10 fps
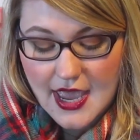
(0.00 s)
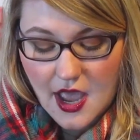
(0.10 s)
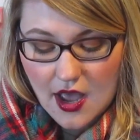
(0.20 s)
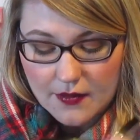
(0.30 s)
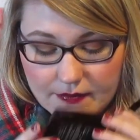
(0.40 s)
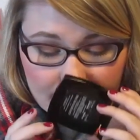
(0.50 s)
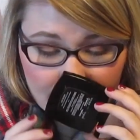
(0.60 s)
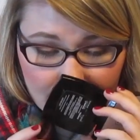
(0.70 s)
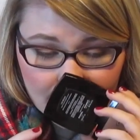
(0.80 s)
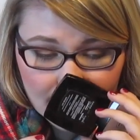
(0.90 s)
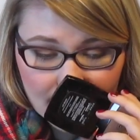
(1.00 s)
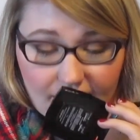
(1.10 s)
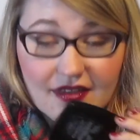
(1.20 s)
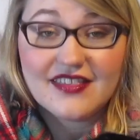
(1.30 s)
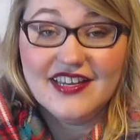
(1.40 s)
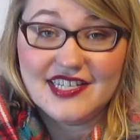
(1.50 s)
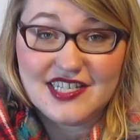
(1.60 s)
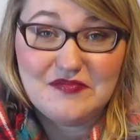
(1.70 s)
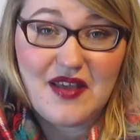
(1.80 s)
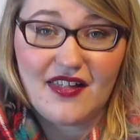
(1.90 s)
The
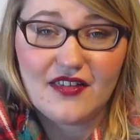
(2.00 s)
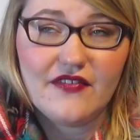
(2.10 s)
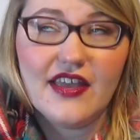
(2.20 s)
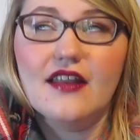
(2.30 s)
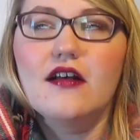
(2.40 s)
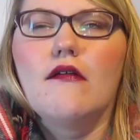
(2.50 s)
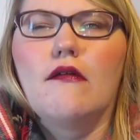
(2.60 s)
smell of it.